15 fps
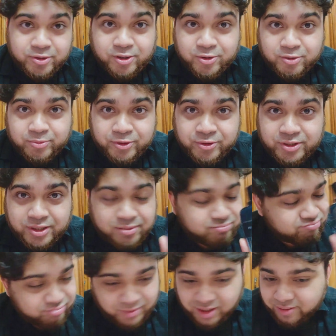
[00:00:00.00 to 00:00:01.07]
in our community,
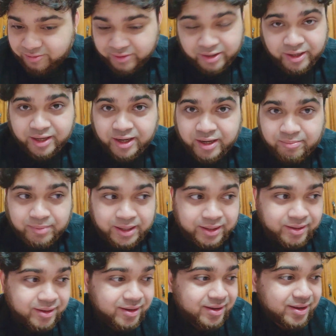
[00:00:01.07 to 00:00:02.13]
a very kind man,